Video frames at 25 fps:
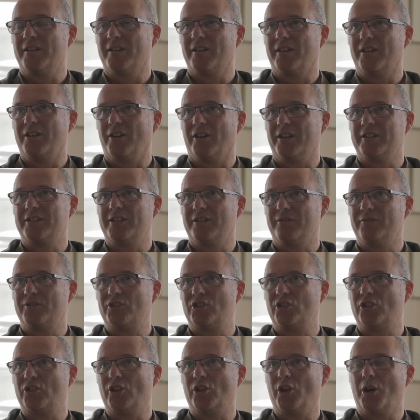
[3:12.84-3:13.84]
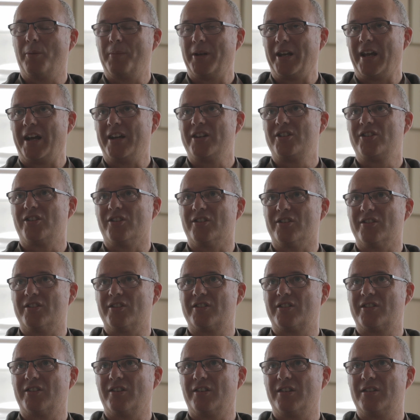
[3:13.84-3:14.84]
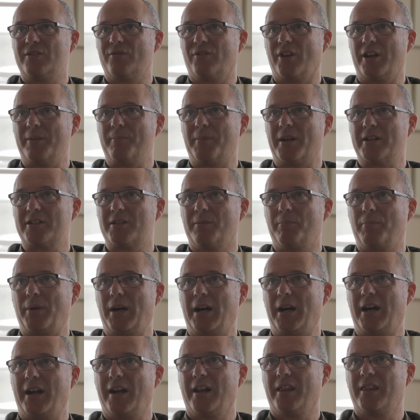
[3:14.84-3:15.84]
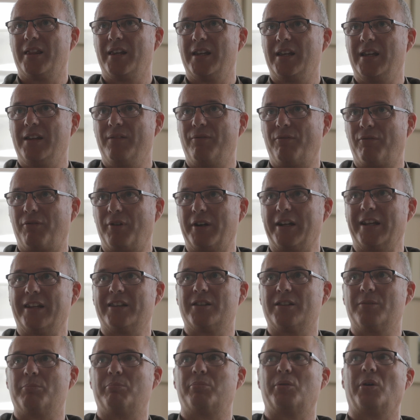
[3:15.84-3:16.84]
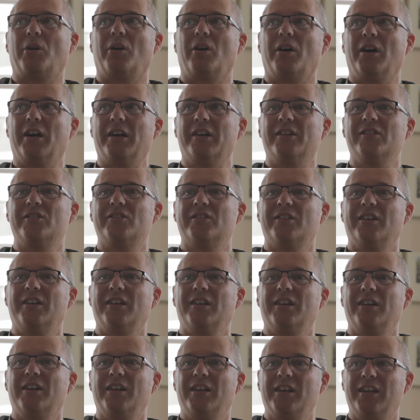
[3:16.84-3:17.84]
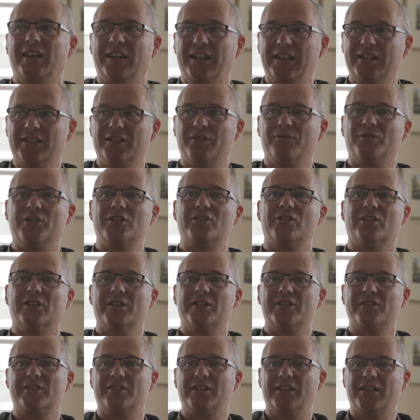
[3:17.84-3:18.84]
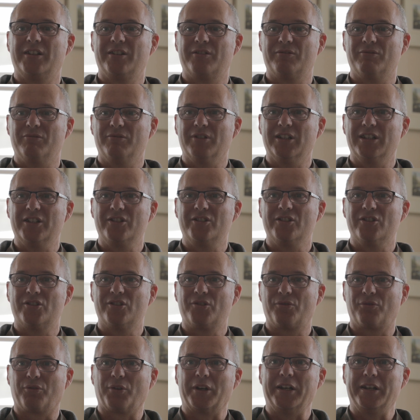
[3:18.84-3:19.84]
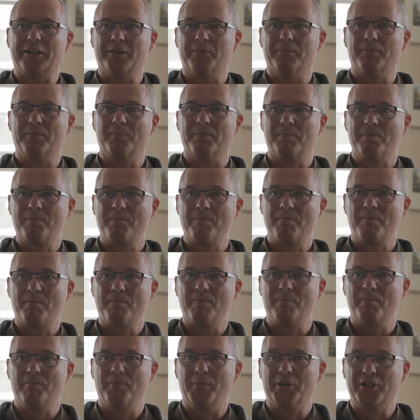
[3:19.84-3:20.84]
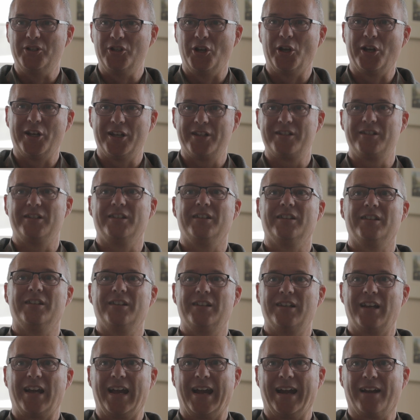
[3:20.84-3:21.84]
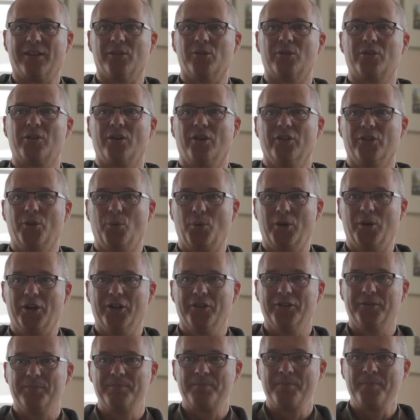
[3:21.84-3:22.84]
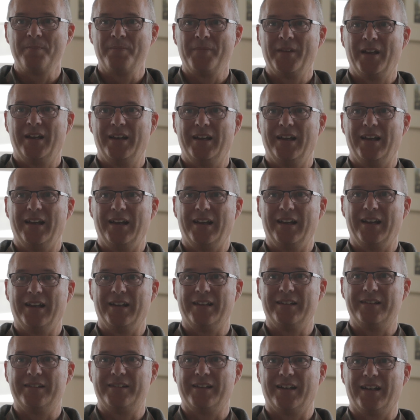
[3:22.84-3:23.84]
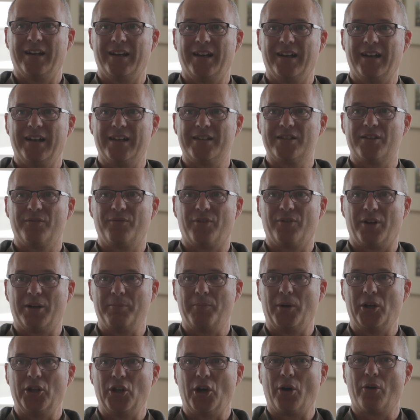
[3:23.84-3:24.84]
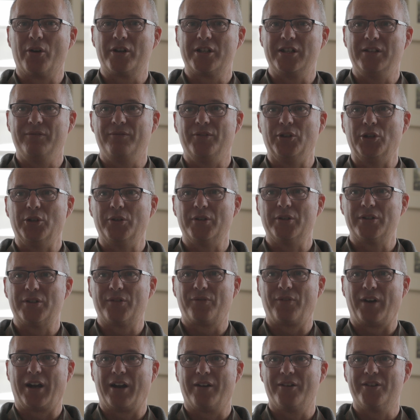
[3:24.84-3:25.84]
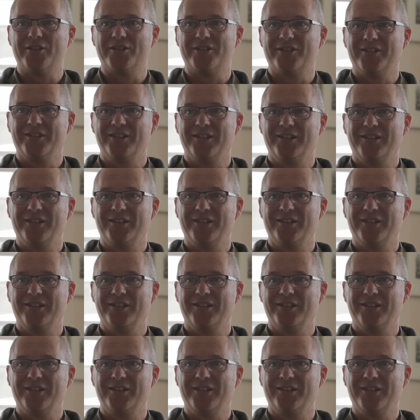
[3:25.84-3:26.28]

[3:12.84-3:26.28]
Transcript: the idea of denominations is very much a part of the free enterprise, individualistic, religious freedom, modernity outlook on the world. And it's a very minority view as far as